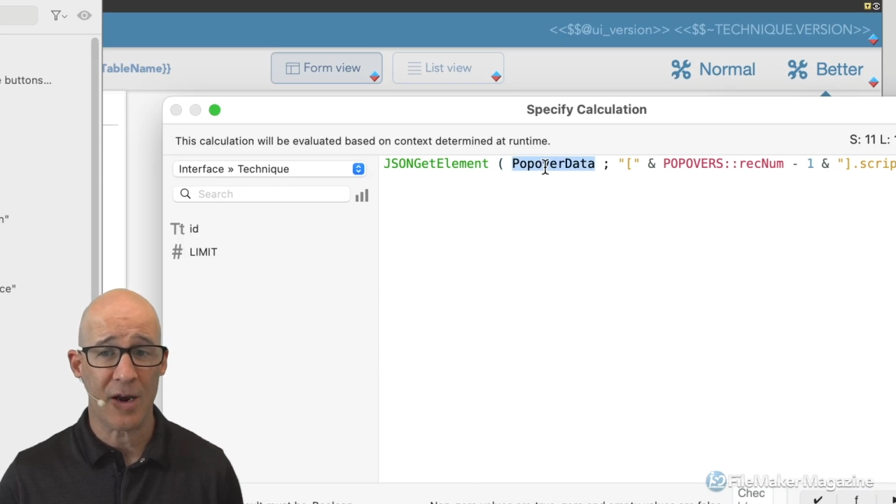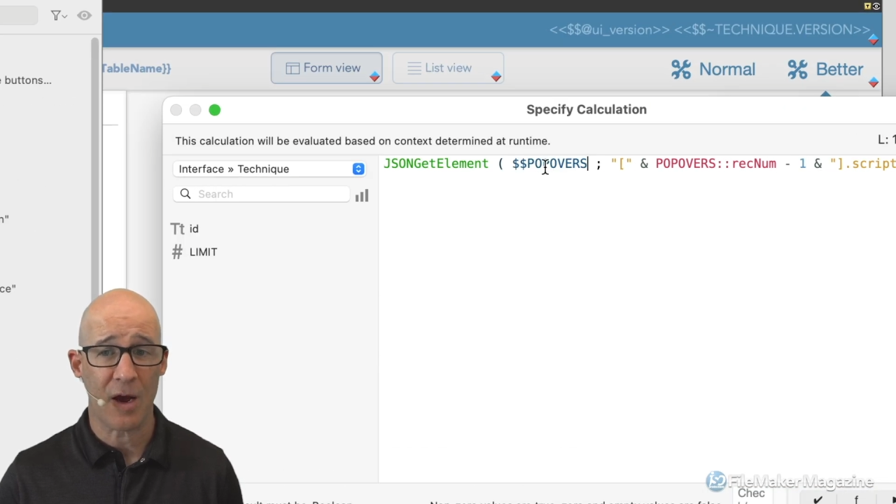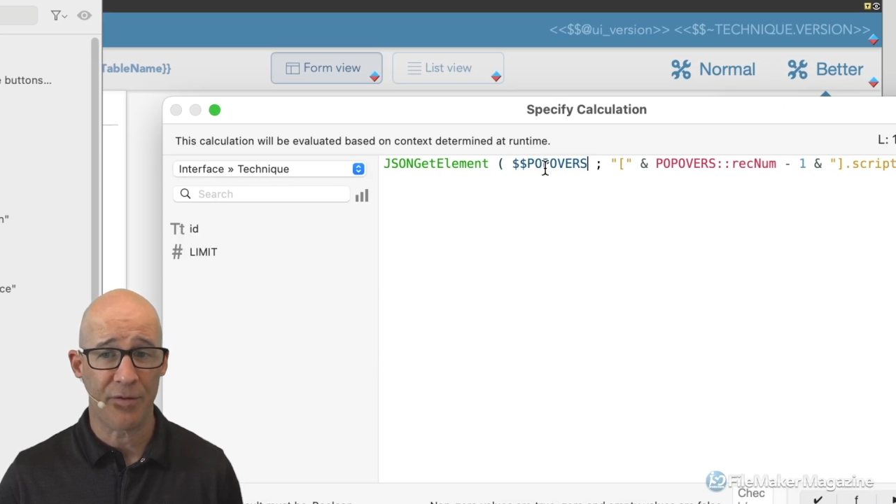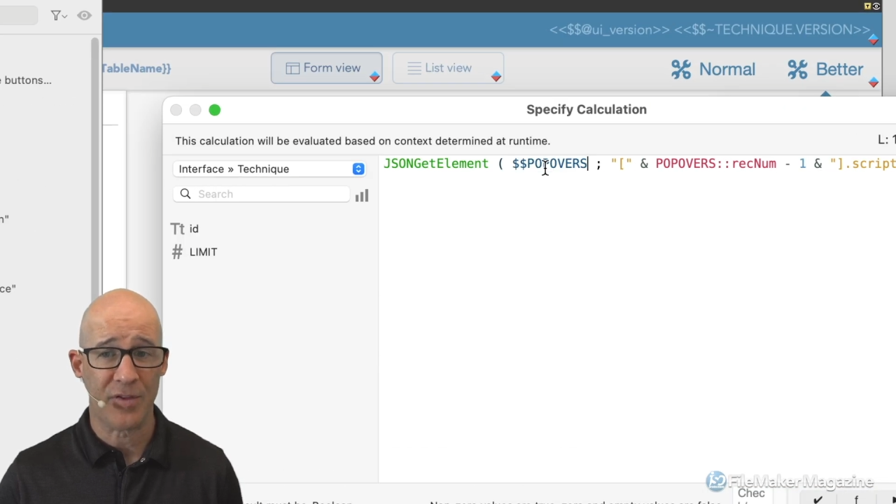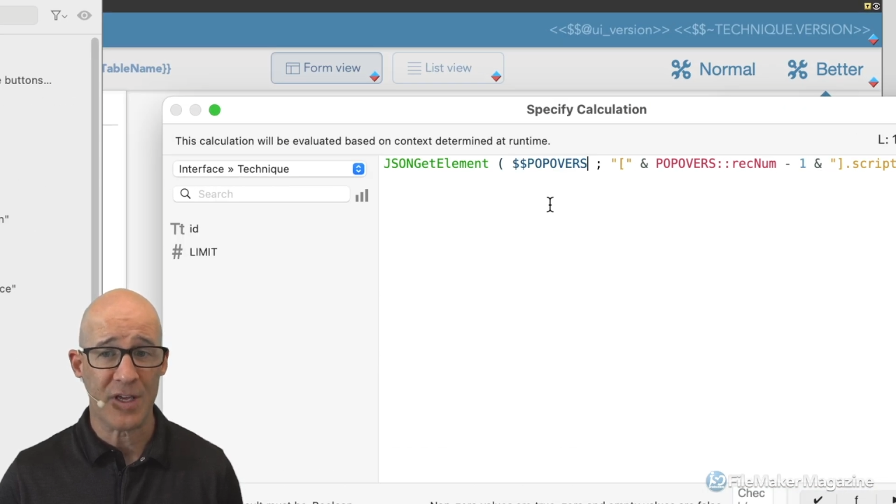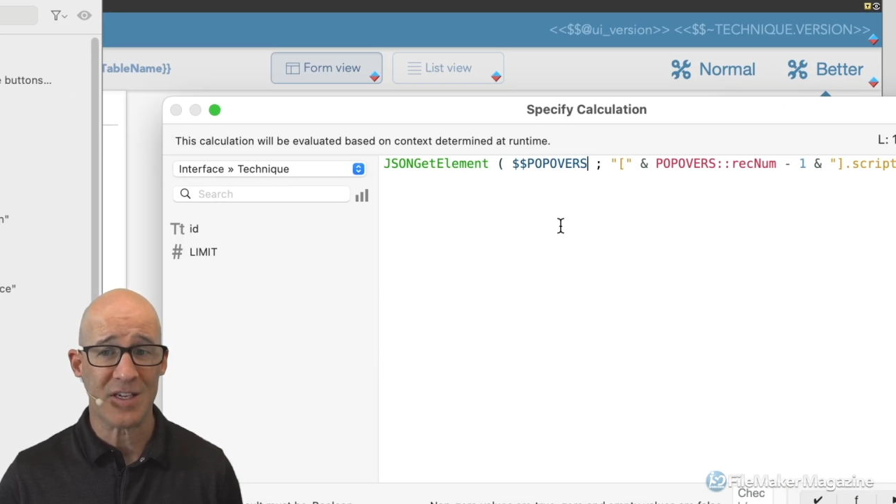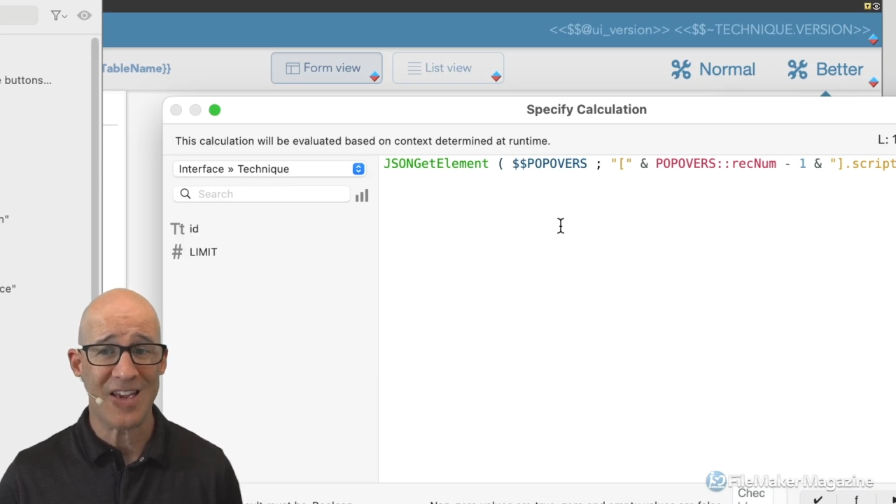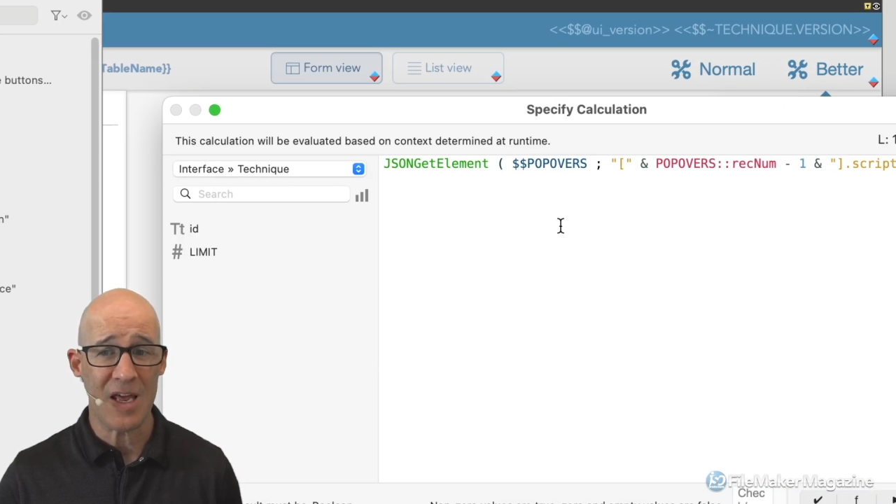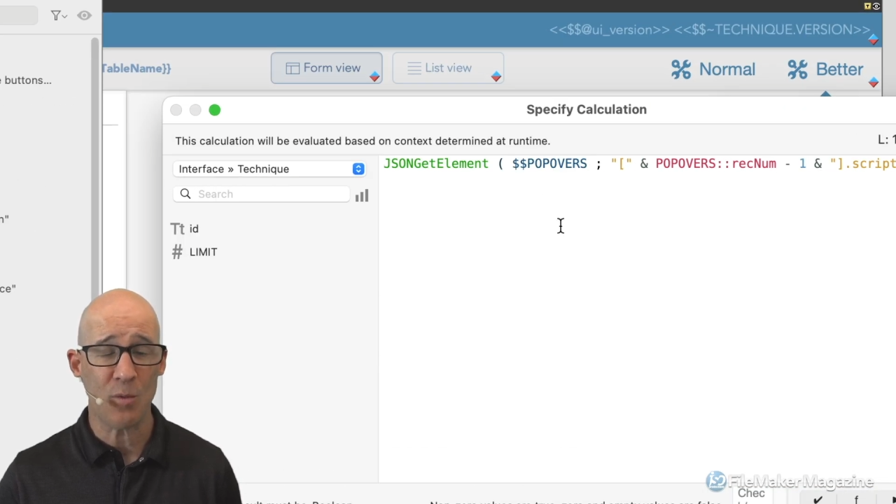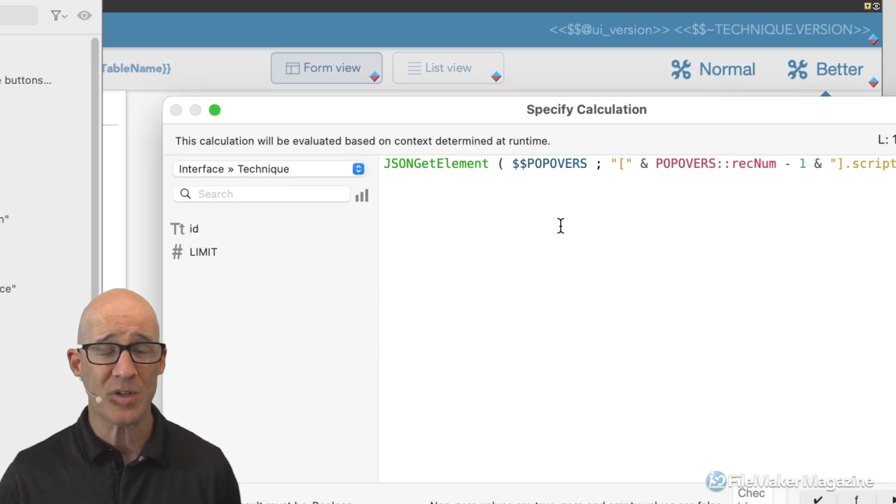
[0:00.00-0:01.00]
Now, if this
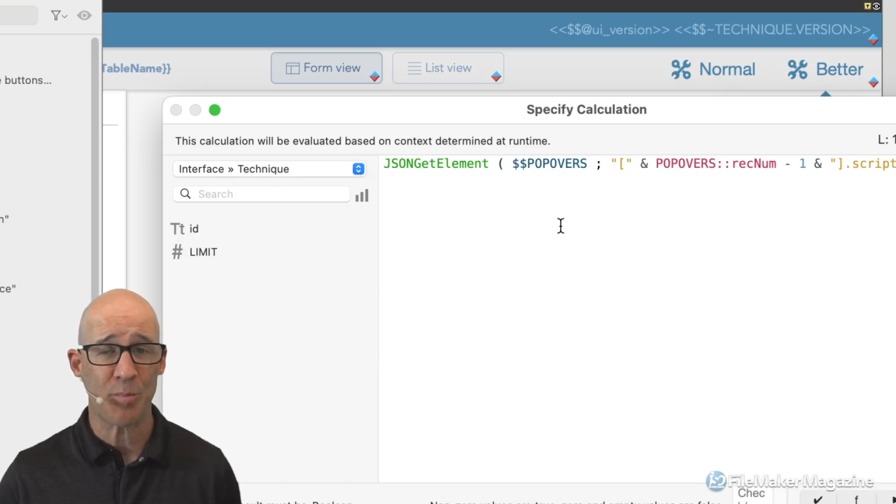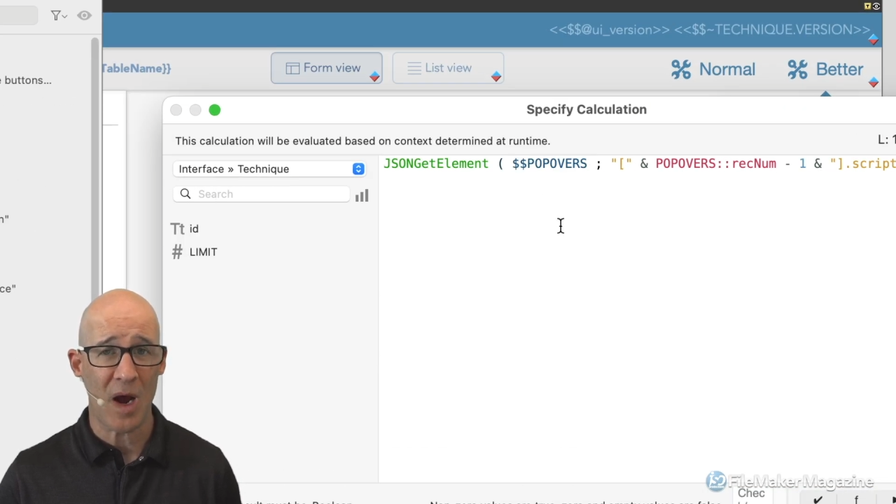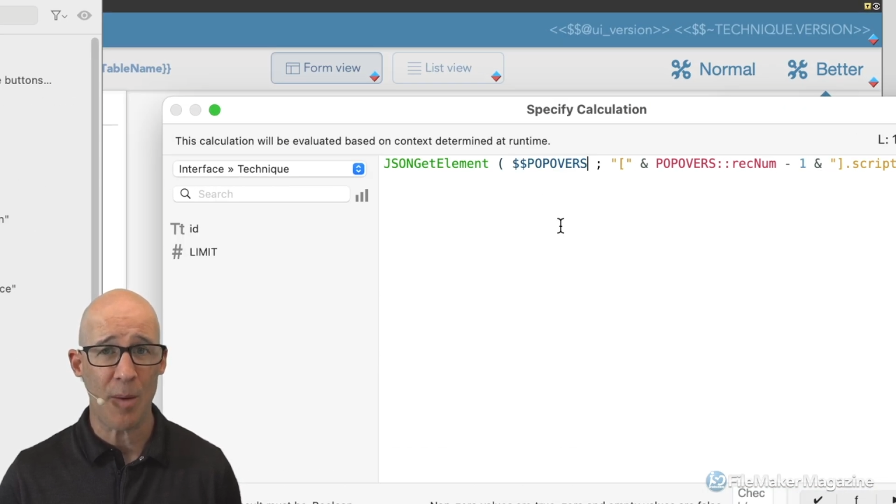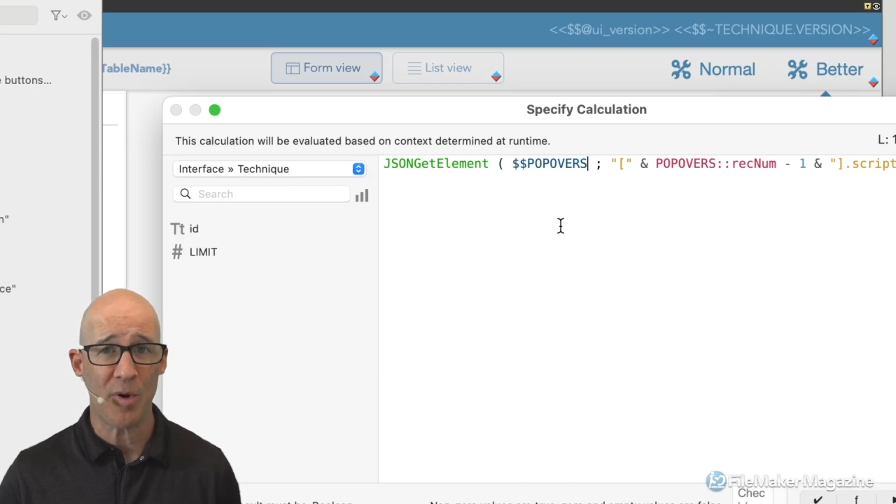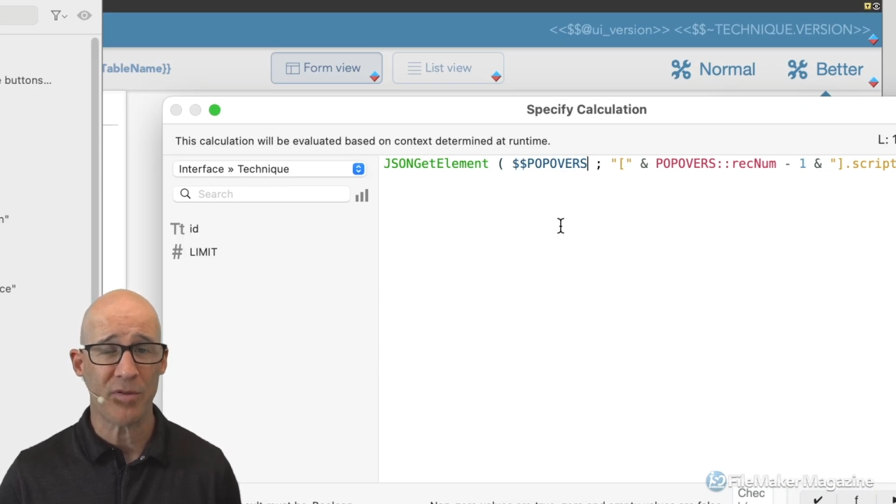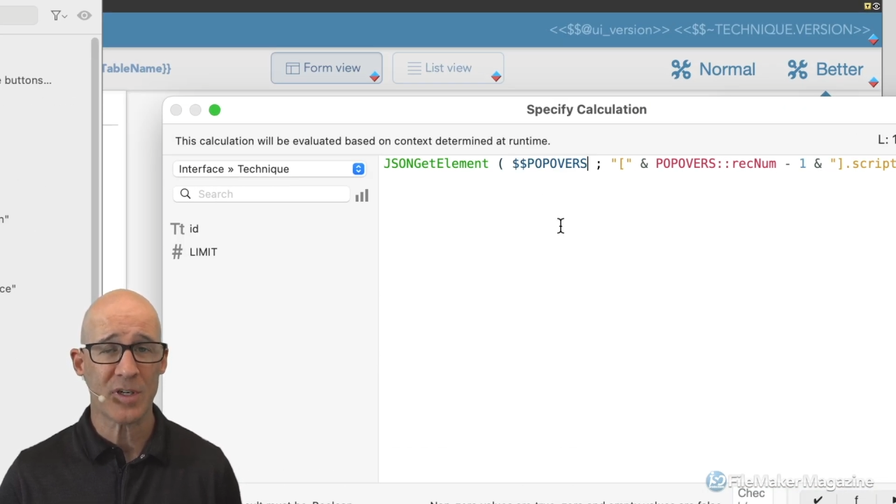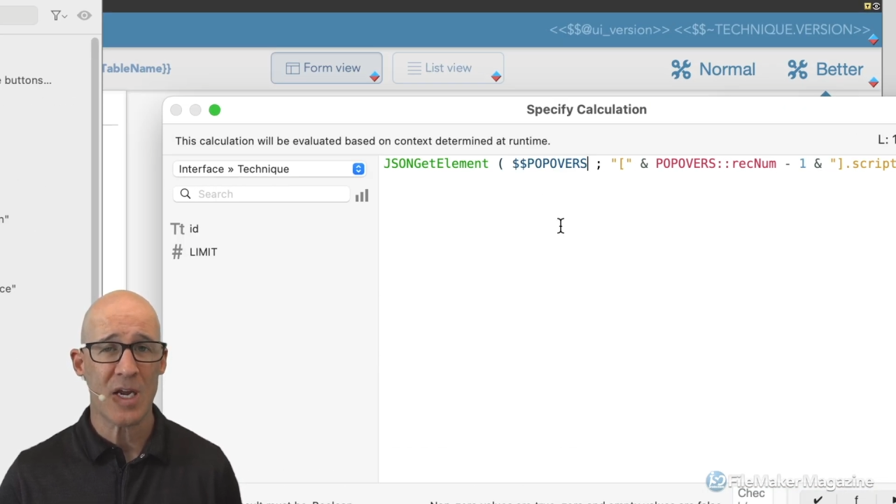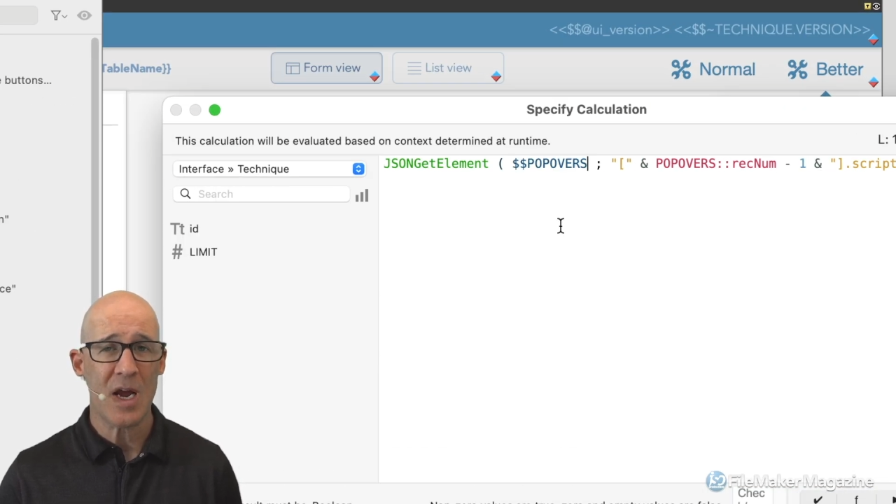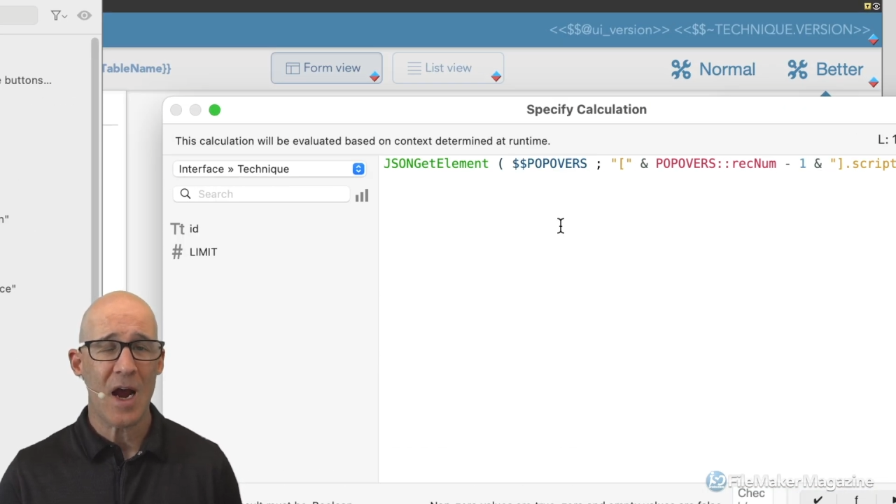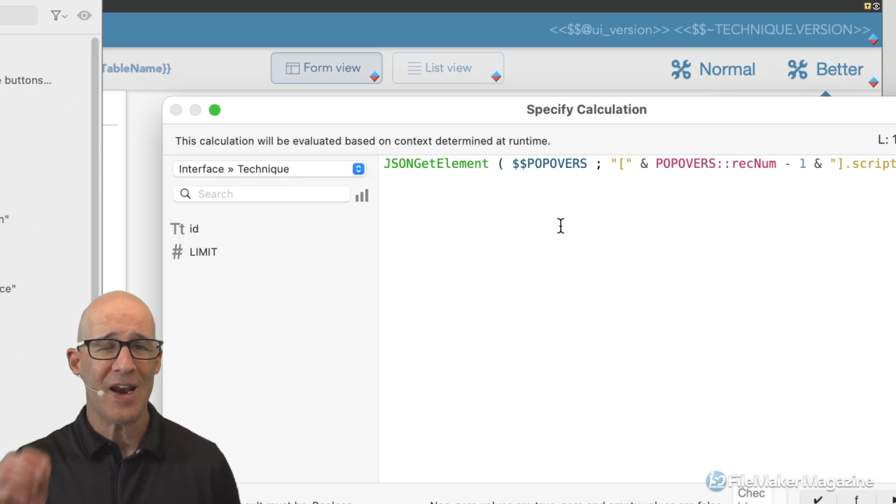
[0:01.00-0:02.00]
again was popovers,